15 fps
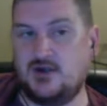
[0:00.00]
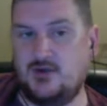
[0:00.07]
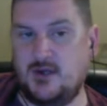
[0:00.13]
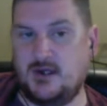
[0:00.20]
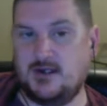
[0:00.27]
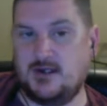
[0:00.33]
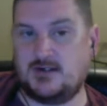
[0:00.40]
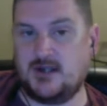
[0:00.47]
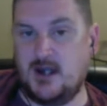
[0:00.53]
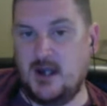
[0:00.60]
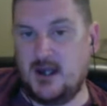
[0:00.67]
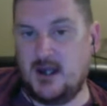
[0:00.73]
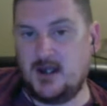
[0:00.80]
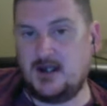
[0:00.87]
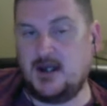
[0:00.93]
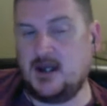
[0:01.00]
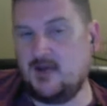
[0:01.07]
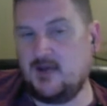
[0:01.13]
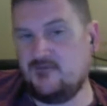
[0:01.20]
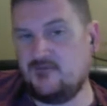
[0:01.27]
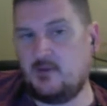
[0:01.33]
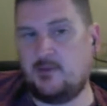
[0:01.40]
2 years, then
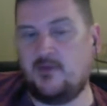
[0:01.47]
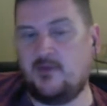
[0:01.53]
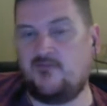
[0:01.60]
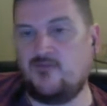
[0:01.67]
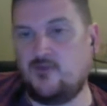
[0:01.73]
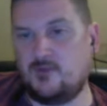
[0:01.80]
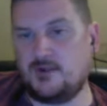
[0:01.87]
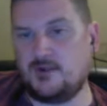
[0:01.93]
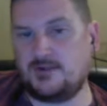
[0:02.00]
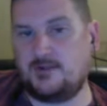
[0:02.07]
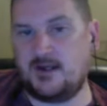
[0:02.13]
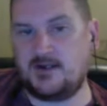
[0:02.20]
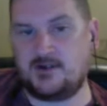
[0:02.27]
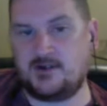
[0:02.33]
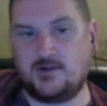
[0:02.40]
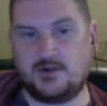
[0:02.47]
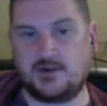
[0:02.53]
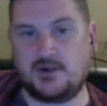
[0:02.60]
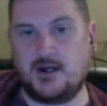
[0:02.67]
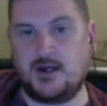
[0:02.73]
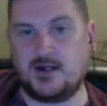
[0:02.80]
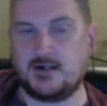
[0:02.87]
give him a performance-based
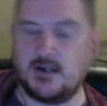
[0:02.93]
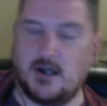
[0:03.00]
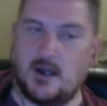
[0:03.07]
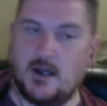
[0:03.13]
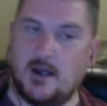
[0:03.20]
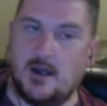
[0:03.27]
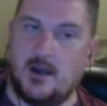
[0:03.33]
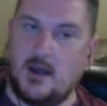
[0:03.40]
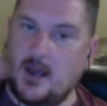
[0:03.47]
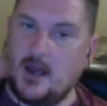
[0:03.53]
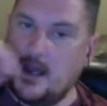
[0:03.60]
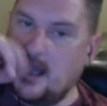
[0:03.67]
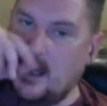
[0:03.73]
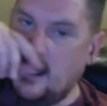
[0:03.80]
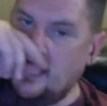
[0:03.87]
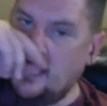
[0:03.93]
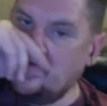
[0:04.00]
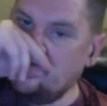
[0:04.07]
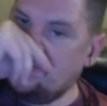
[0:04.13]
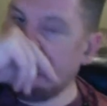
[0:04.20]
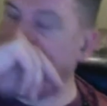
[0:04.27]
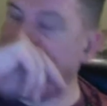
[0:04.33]
contract. And